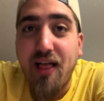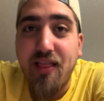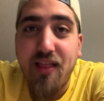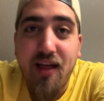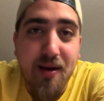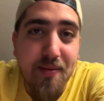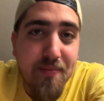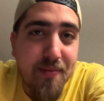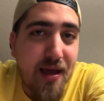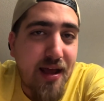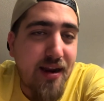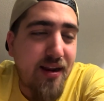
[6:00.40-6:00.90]
lot
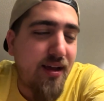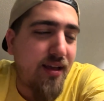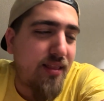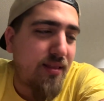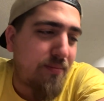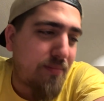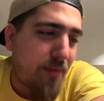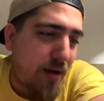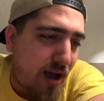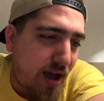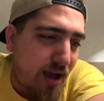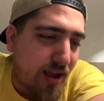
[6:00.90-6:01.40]
about it on the
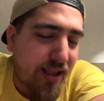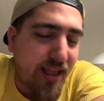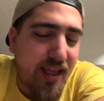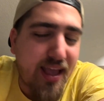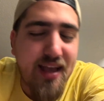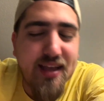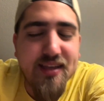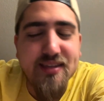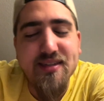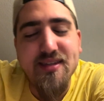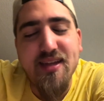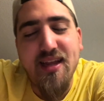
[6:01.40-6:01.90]

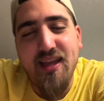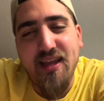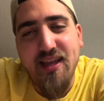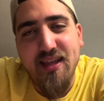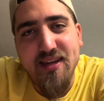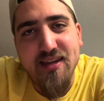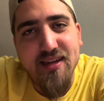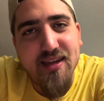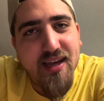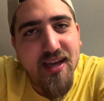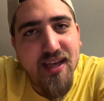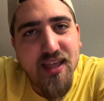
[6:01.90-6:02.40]
podcast
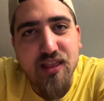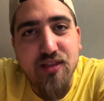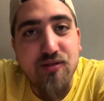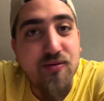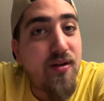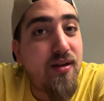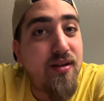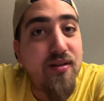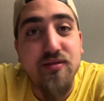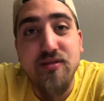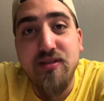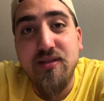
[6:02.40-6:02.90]
and uh,
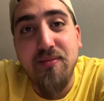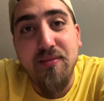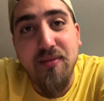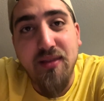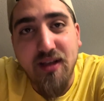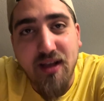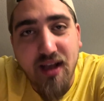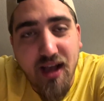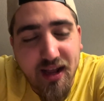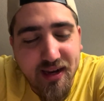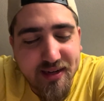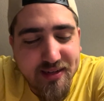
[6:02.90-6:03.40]
throughout some of the
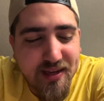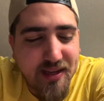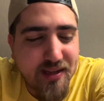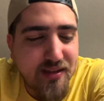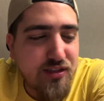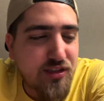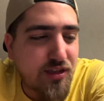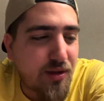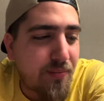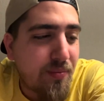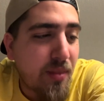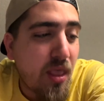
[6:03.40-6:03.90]
content.
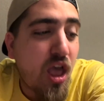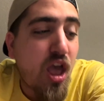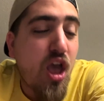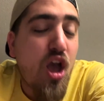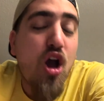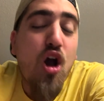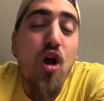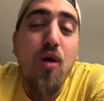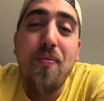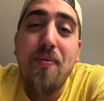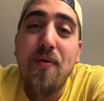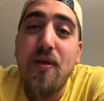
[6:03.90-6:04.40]
So
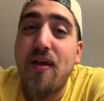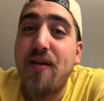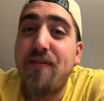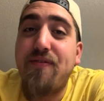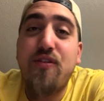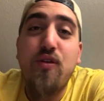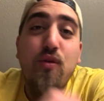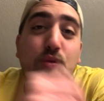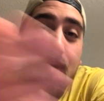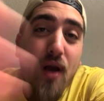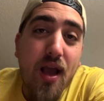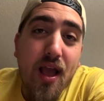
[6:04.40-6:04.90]
hope if
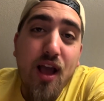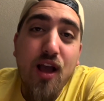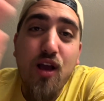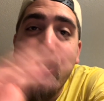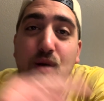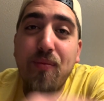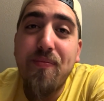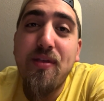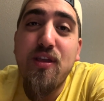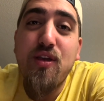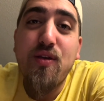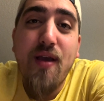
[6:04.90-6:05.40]
you went, I
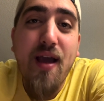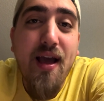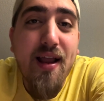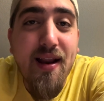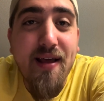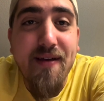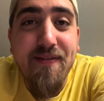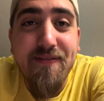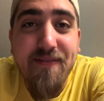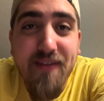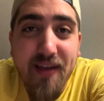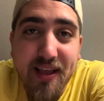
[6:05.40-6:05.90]
hope that you had
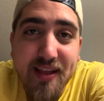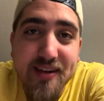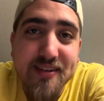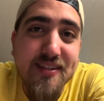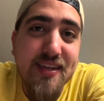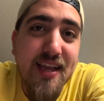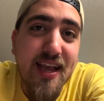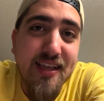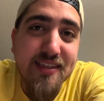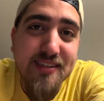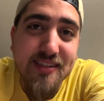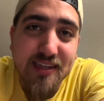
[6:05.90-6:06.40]
a
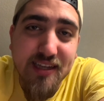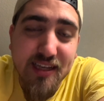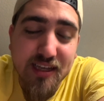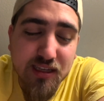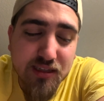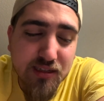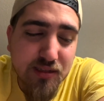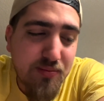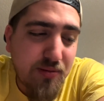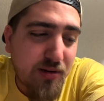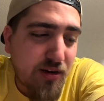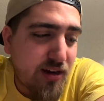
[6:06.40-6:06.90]
fantastic
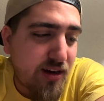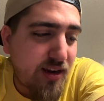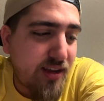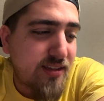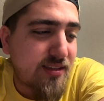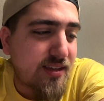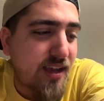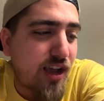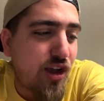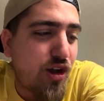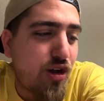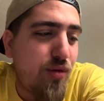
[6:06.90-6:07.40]
experience.
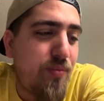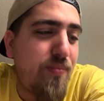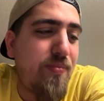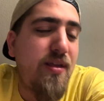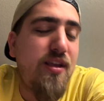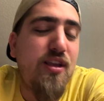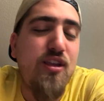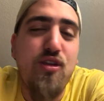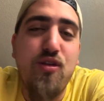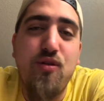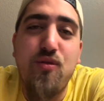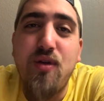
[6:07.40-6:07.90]
I hope that
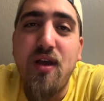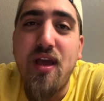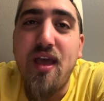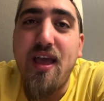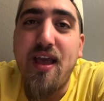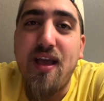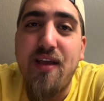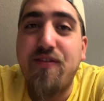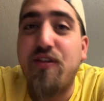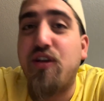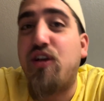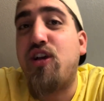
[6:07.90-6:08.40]
you,
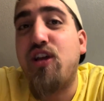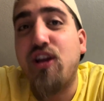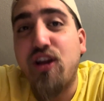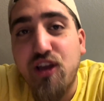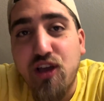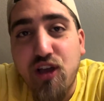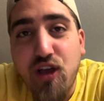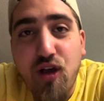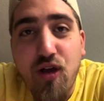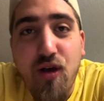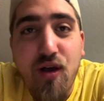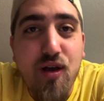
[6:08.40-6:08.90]
if you couldn't
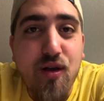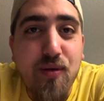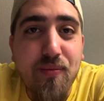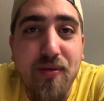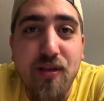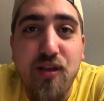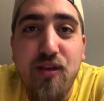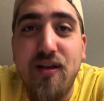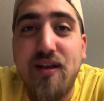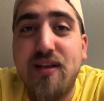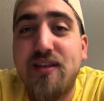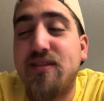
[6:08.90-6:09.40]
go, I hope that
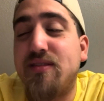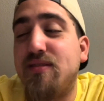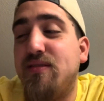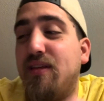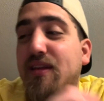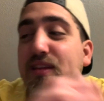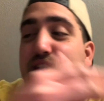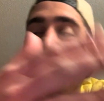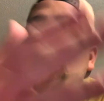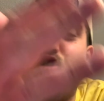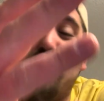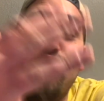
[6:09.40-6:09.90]
you
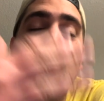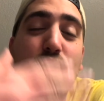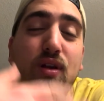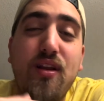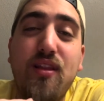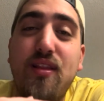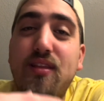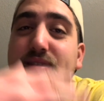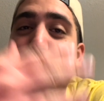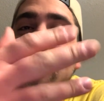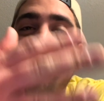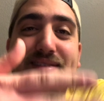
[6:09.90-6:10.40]

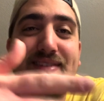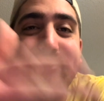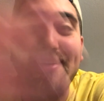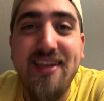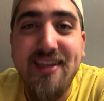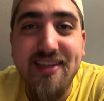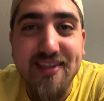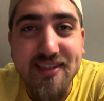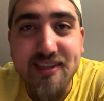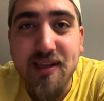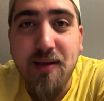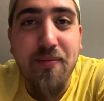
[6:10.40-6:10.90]
enjoyed
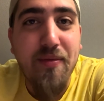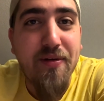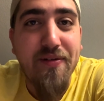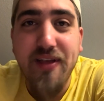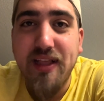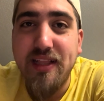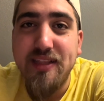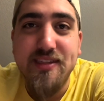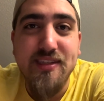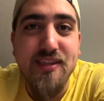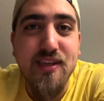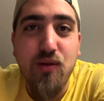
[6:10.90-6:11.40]
seeing some of it
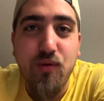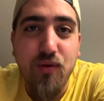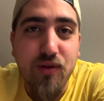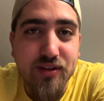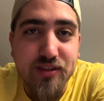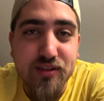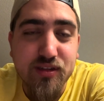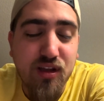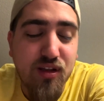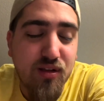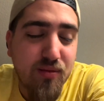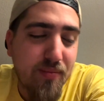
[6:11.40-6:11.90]
and seeing what
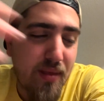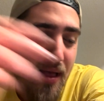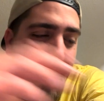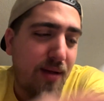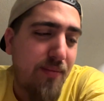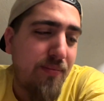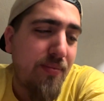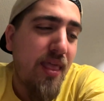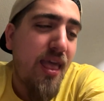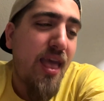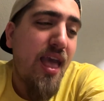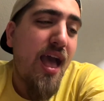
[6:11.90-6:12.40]
it's all
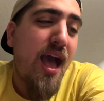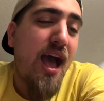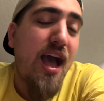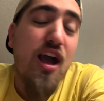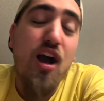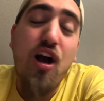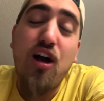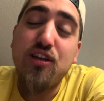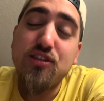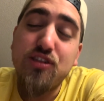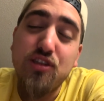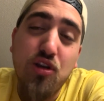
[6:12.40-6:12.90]
about. I
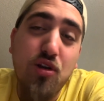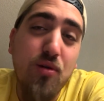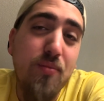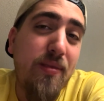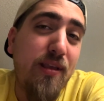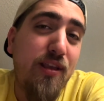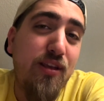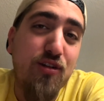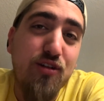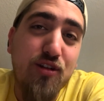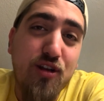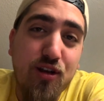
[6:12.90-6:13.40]
also hope that
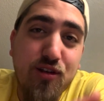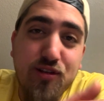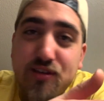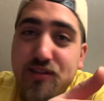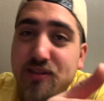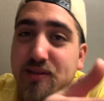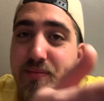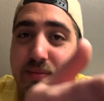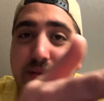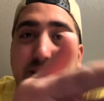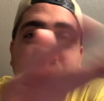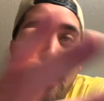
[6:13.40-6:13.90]
you'll go to
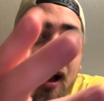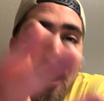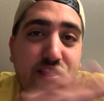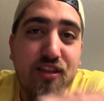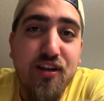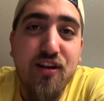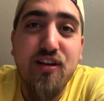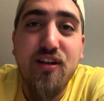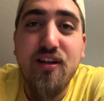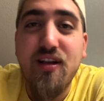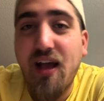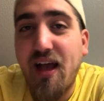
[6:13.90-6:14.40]
some of the
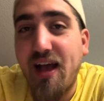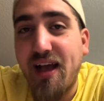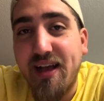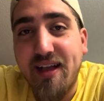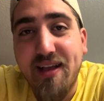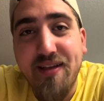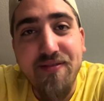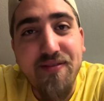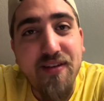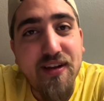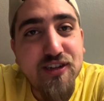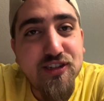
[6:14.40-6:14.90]
other uh,
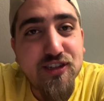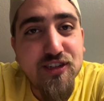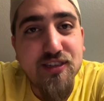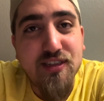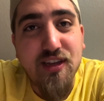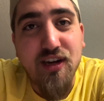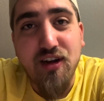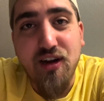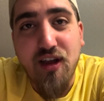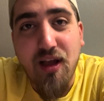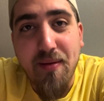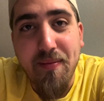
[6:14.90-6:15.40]
conventions that
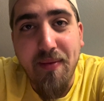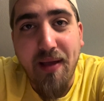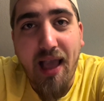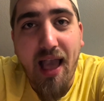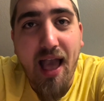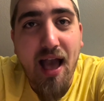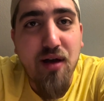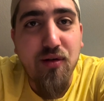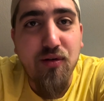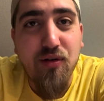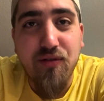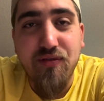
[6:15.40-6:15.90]
are coming
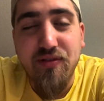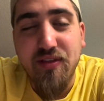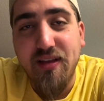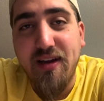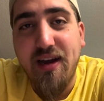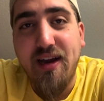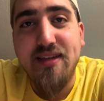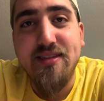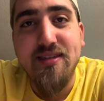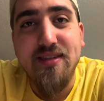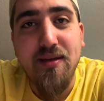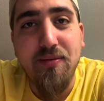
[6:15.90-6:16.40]
out over the
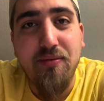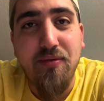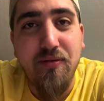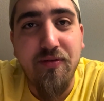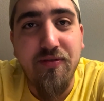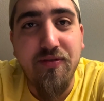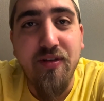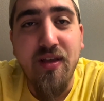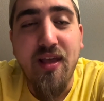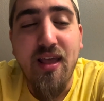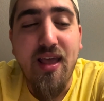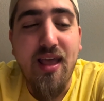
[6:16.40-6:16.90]
next couple
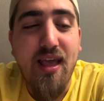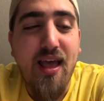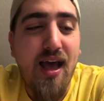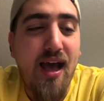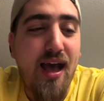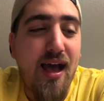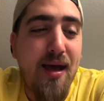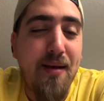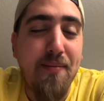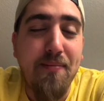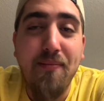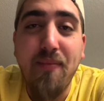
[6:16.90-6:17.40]
of
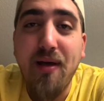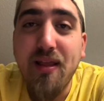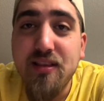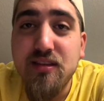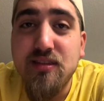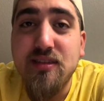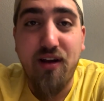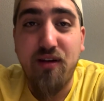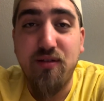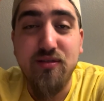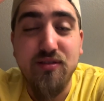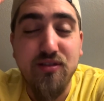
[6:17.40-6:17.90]
uh,
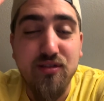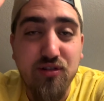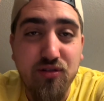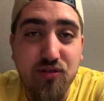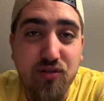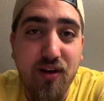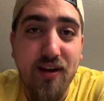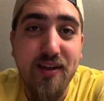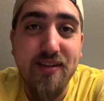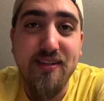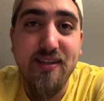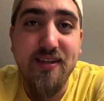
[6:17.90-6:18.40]
months. It was
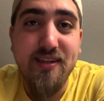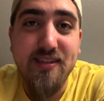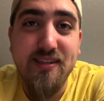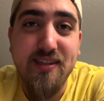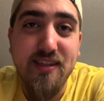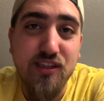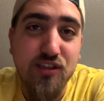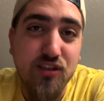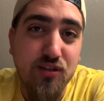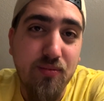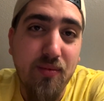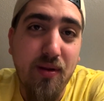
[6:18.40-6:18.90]
crazy to
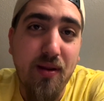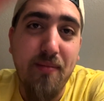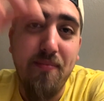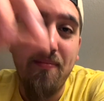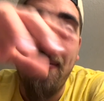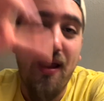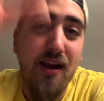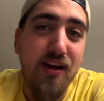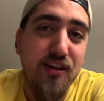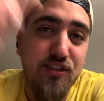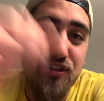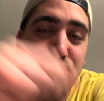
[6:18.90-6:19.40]
see so many
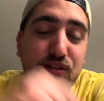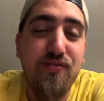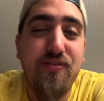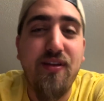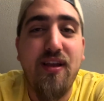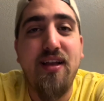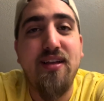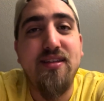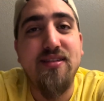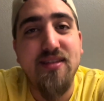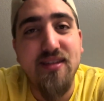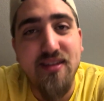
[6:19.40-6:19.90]
MetaZoo
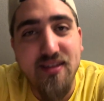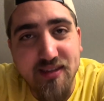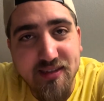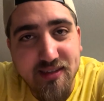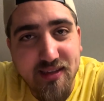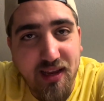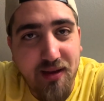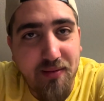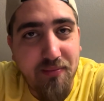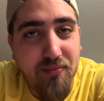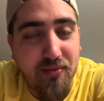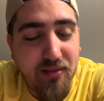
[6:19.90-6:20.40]
fans in the
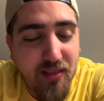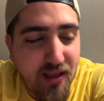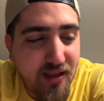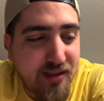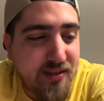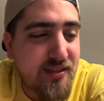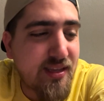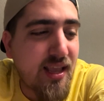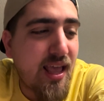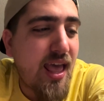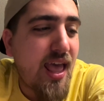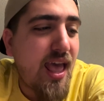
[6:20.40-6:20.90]
same
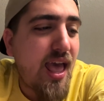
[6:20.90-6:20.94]
place.